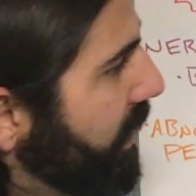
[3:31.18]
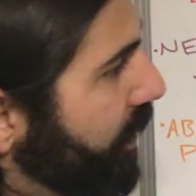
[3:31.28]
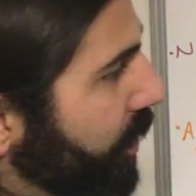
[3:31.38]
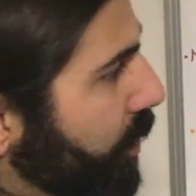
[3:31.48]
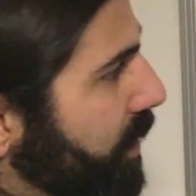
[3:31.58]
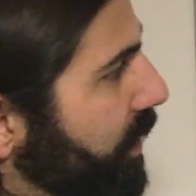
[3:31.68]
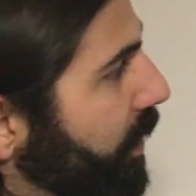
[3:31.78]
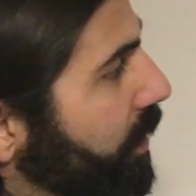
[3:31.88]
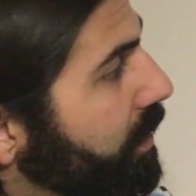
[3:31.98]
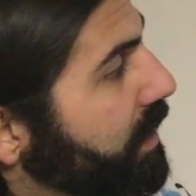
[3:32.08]

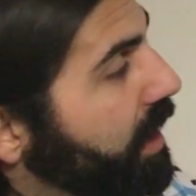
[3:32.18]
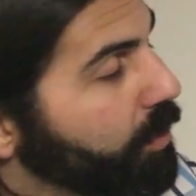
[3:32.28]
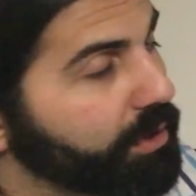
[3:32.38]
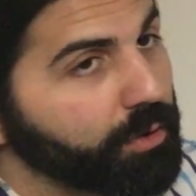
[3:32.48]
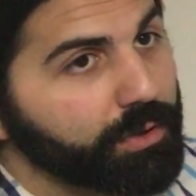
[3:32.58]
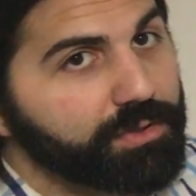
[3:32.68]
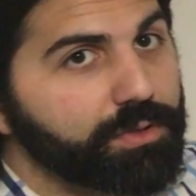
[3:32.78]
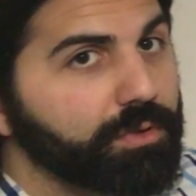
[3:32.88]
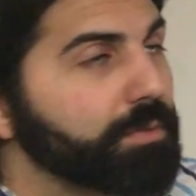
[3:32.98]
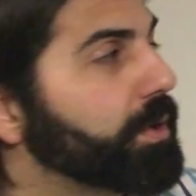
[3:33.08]
They're not only going
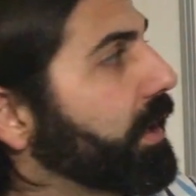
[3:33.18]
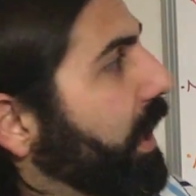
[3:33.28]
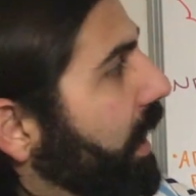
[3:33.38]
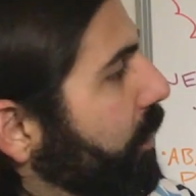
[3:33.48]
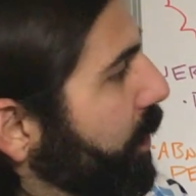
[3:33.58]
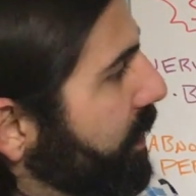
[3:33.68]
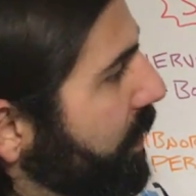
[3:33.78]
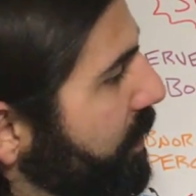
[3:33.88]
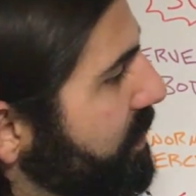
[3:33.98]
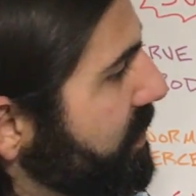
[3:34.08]
to communicate with
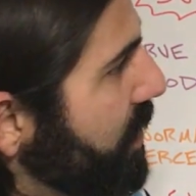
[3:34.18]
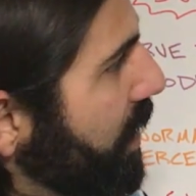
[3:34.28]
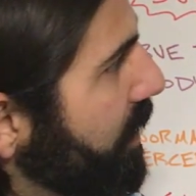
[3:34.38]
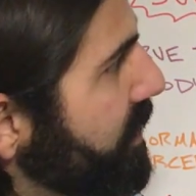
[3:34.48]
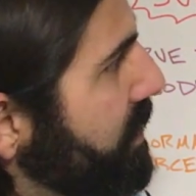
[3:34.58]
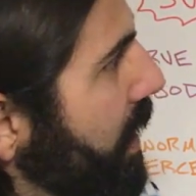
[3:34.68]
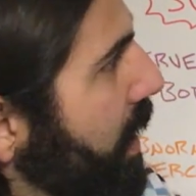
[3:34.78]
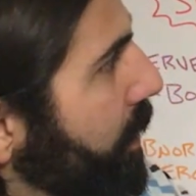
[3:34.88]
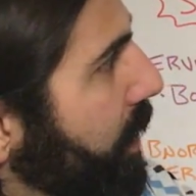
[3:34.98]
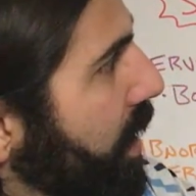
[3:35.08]
those nerves,
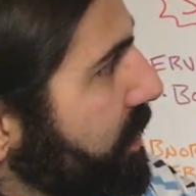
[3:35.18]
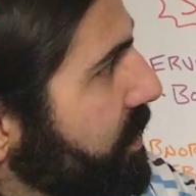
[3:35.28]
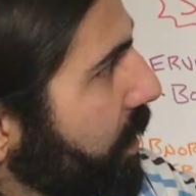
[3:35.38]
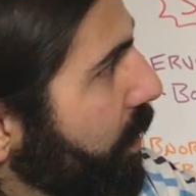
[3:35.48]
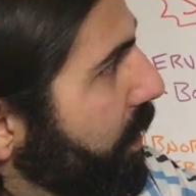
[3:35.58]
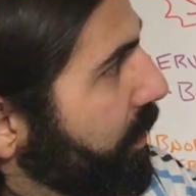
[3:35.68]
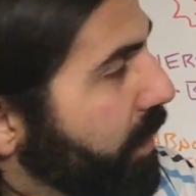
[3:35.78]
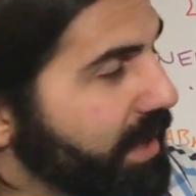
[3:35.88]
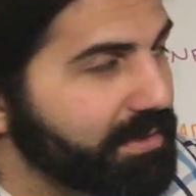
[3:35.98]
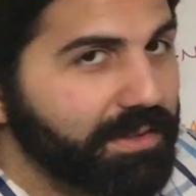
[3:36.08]
but also the
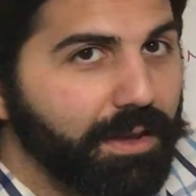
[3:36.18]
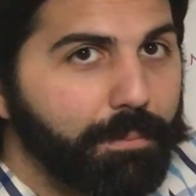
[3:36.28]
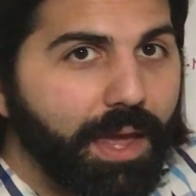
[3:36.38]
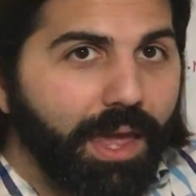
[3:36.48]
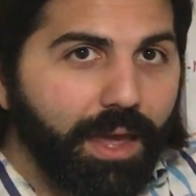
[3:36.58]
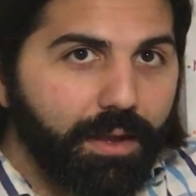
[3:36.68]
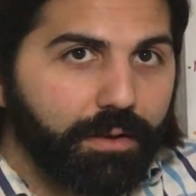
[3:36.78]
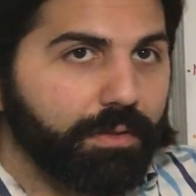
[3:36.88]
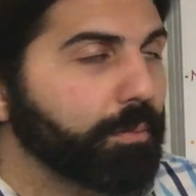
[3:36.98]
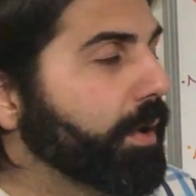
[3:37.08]
brainstem
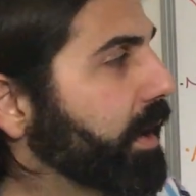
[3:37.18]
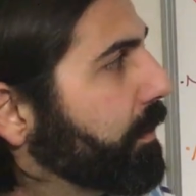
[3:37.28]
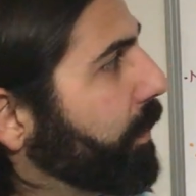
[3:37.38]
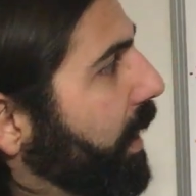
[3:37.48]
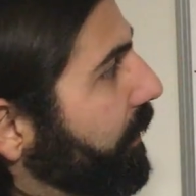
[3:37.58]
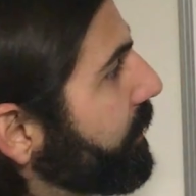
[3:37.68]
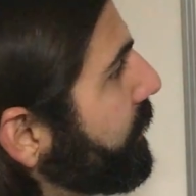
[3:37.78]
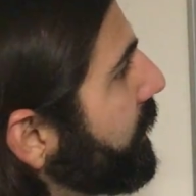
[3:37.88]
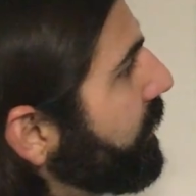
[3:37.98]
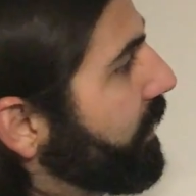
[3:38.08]
and the brain above,
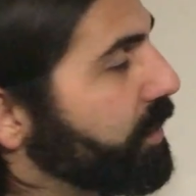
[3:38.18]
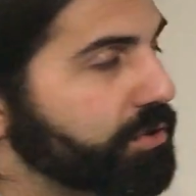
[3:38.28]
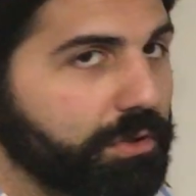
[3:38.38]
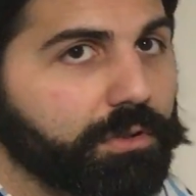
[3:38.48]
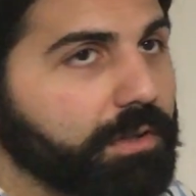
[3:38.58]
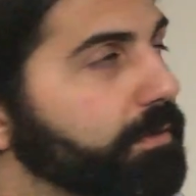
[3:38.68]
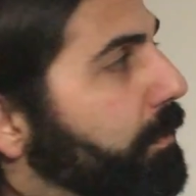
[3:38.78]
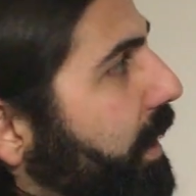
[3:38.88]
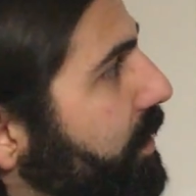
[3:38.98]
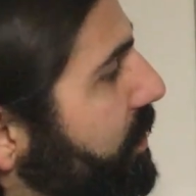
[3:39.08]
functional
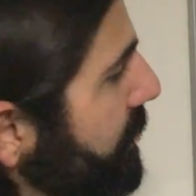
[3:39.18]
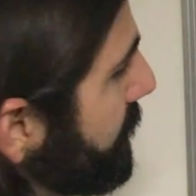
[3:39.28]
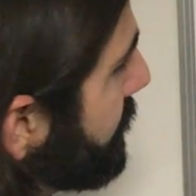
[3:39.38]
information.